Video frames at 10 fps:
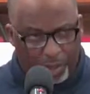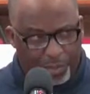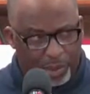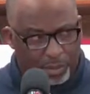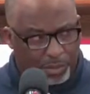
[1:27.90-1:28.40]

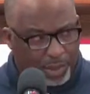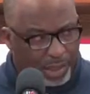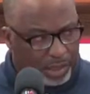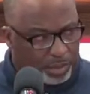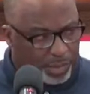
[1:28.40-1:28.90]
been
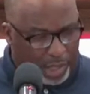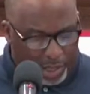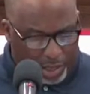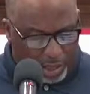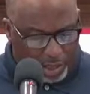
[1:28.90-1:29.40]
blessed
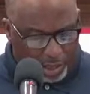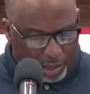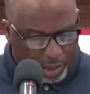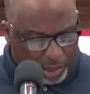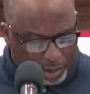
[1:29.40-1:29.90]
by
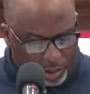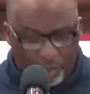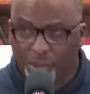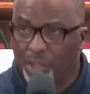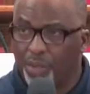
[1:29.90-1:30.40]

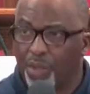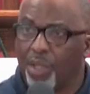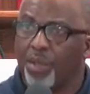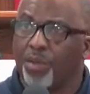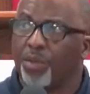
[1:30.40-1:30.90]
this
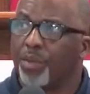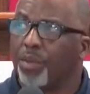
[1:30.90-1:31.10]
series.